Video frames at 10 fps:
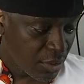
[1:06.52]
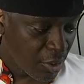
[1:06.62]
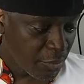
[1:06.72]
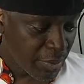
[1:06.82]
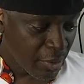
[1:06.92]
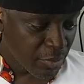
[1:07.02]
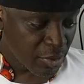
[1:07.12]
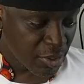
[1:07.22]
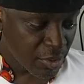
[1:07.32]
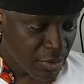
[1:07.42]
Help the
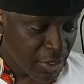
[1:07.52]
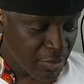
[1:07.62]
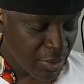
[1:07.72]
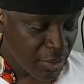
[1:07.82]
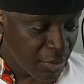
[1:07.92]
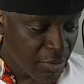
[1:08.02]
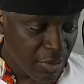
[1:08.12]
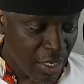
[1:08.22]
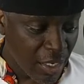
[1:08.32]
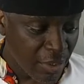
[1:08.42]
channel out.
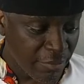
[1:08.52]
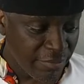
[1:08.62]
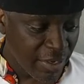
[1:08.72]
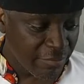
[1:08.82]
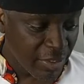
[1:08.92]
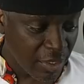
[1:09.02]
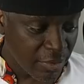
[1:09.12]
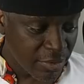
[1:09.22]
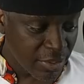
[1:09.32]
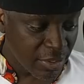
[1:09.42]
$1,
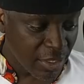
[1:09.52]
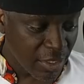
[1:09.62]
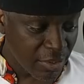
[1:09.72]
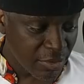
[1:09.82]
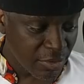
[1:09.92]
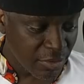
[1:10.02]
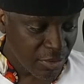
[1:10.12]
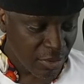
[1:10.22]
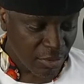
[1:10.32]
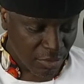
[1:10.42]
$5, $10,
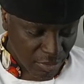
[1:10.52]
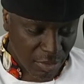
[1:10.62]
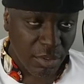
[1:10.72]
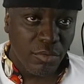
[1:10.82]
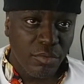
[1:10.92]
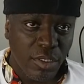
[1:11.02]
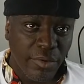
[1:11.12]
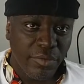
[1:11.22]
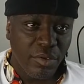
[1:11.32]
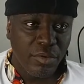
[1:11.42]

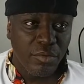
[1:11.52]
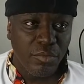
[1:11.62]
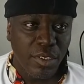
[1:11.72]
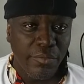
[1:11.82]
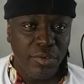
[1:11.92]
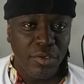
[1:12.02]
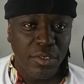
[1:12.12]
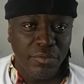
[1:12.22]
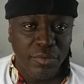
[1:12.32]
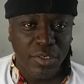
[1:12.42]
whatever you
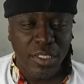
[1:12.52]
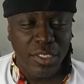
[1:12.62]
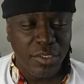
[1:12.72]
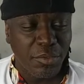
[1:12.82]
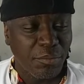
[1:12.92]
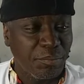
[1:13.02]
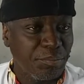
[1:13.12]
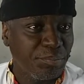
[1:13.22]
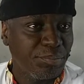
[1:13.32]
can afford. Thank you.